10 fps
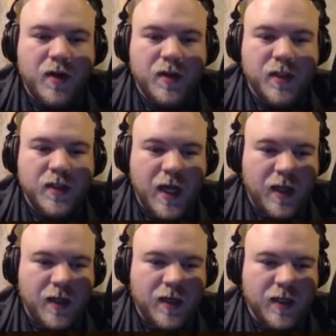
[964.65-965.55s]
Is this
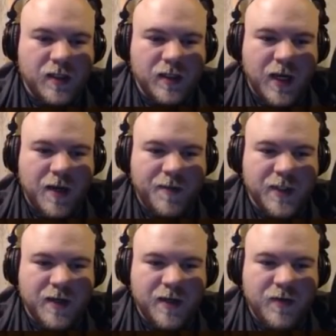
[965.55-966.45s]
Alakazam? Is
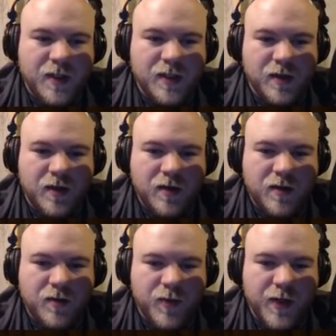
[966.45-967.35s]
that what I saw?
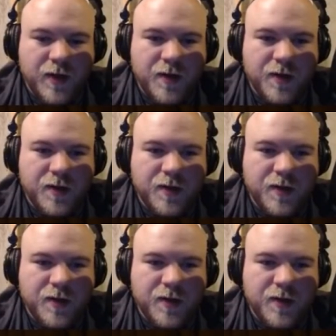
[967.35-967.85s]
Oh my goodness.